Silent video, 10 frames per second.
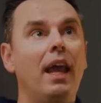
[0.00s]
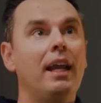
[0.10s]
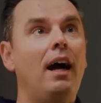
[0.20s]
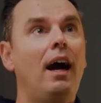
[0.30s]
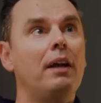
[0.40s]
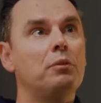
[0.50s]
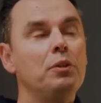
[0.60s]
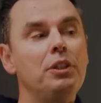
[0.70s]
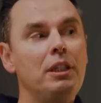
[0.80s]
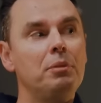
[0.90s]
And I
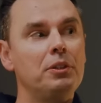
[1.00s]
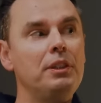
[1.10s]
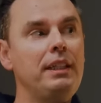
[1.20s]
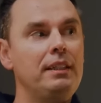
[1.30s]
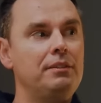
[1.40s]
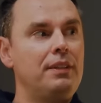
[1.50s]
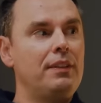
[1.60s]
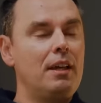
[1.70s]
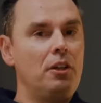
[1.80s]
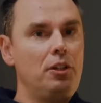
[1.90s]
really believe
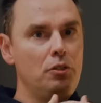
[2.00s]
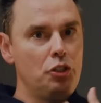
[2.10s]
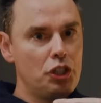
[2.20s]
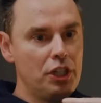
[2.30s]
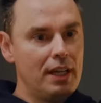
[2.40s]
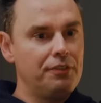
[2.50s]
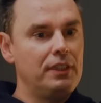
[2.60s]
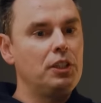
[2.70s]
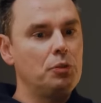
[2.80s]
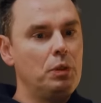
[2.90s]
that the huge
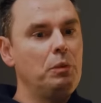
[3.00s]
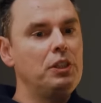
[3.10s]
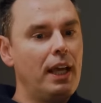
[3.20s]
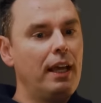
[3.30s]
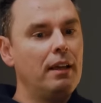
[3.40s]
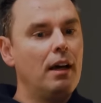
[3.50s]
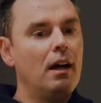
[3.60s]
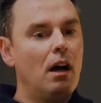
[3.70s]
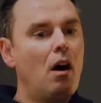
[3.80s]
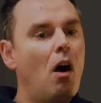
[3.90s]
shift is when we say,
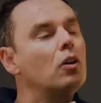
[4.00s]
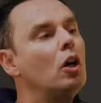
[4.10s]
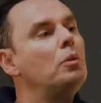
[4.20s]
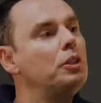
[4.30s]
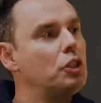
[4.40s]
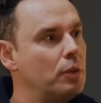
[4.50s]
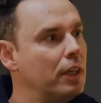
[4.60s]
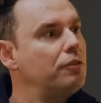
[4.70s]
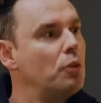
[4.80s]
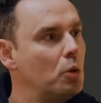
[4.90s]
I'll go in
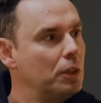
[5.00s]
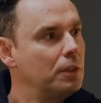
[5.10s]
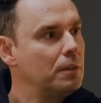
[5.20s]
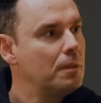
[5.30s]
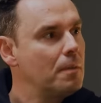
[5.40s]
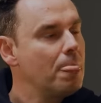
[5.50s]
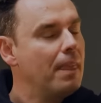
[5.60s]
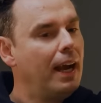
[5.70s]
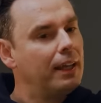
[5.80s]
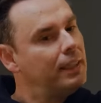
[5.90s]
strength forward.
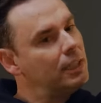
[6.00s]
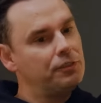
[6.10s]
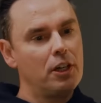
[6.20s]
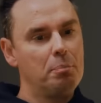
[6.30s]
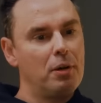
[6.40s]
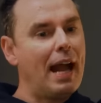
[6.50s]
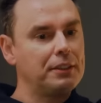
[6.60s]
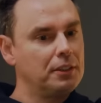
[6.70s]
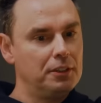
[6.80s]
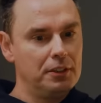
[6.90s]
And I think it's very
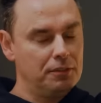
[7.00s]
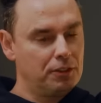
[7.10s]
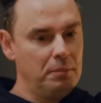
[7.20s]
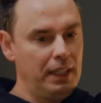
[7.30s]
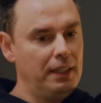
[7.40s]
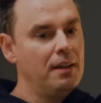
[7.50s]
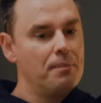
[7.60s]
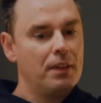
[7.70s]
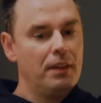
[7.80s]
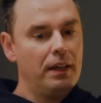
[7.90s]
practical for me,
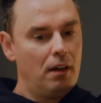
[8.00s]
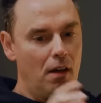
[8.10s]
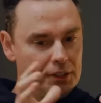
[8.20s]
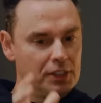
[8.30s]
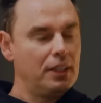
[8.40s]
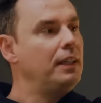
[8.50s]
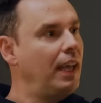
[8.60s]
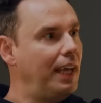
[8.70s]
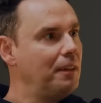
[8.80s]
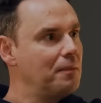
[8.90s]
like on
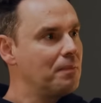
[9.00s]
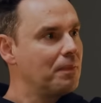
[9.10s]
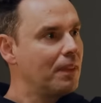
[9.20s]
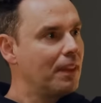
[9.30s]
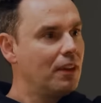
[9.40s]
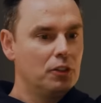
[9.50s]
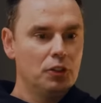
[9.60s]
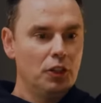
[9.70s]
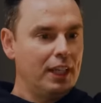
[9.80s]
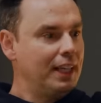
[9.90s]
Sunday,
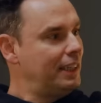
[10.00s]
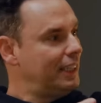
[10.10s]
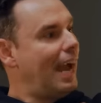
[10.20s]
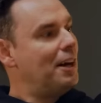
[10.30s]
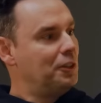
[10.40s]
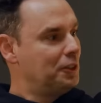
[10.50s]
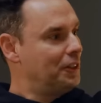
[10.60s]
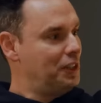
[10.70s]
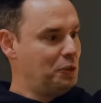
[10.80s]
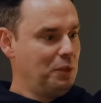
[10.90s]
looking at the calendar
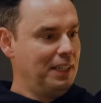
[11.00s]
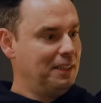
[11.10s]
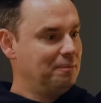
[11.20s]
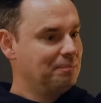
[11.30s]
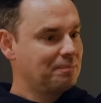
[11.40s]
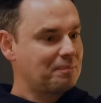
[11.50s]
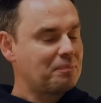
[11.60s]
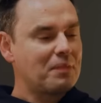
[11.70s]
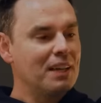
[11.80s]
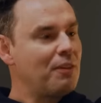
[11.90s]
this week,
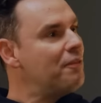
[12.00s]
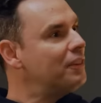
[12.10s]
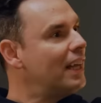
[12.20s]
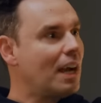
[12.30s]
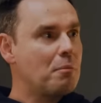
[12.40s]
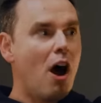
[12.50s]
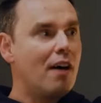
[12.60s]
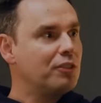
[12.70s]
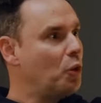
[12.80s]
if I feel like I'm off